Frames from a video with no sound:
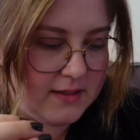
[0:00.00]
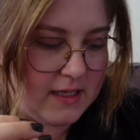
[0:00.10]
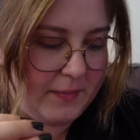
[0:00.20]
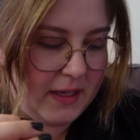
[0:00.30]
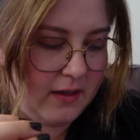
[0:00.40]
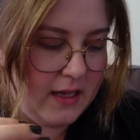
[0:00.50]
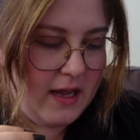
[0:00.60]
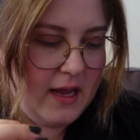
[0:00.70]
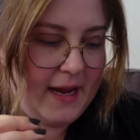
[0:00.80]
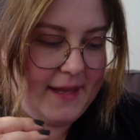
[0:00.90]
summer
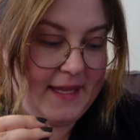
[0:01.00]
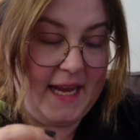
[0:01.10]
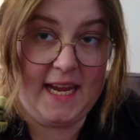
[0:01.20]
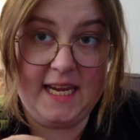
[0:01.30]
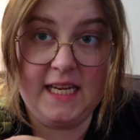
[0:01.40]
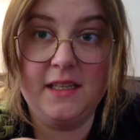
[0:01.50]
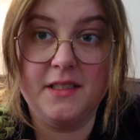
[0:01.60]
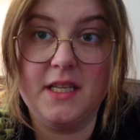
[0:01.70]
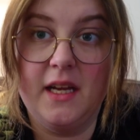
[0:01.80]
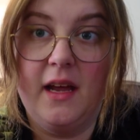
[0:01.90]
and the
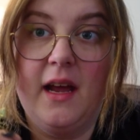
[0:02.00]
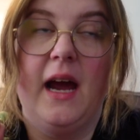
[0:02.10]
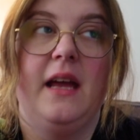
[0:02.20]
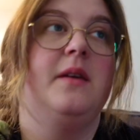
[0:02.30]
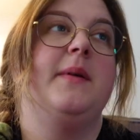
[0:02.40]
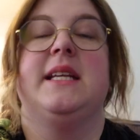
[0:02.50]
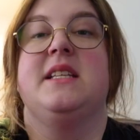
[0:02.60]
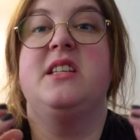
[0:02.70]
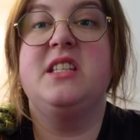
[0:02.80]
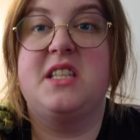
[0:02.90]
heat and they're being
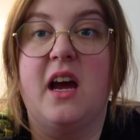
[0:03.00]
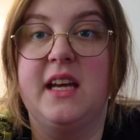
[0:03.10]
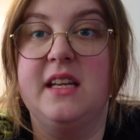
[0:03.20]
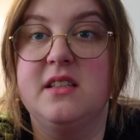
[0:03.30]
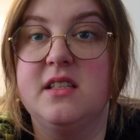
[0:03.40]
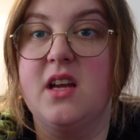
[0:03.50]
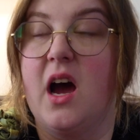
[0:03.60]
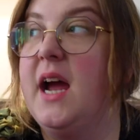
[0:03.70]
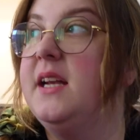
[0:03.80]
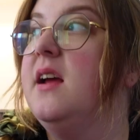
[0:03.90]
stuck
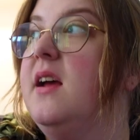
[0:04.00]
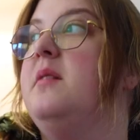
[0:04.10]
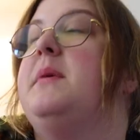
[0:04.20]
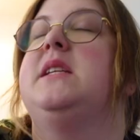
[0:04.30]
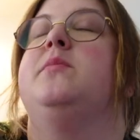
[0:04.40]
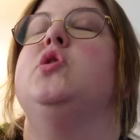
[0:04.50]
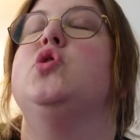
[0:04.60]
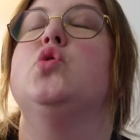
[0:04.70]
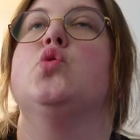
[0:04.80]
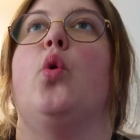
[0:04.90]
inside makes me
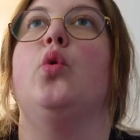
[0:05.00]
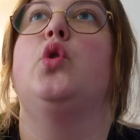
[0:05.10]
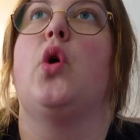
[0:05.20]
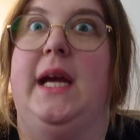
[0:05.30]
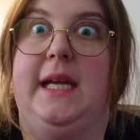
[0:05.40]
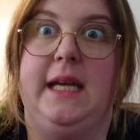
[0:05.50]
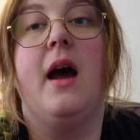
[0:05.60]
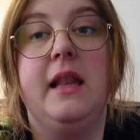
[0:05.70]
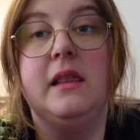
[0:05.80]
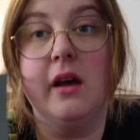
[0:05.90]
so cranky.
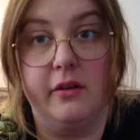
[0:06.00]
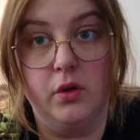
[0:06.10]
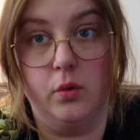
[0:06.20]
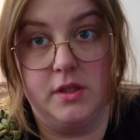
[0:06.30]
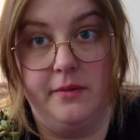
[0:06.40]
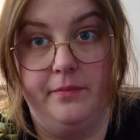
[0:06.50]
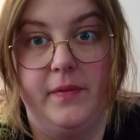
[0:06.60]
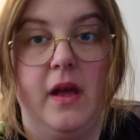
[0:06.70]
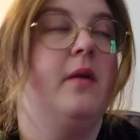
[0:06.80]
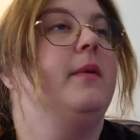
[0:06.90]
I love autumn
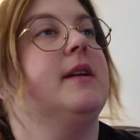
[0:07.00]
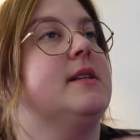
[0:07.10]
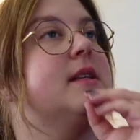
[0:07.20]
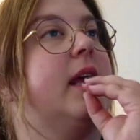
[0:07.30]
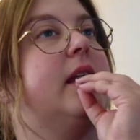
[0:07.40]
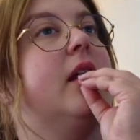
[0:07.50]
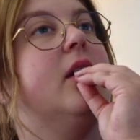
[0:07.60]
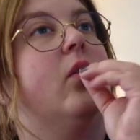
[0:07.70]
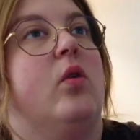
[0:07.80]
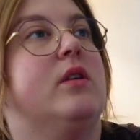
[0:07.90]
because it's like
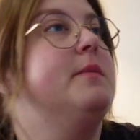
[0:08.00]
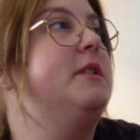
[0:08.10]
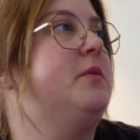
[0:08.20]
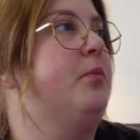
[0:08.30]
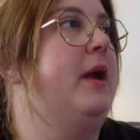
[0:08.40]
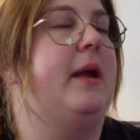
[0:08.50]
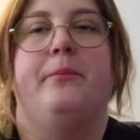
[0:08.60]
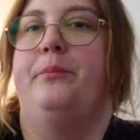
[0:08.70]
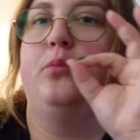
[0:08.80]
autumn and spring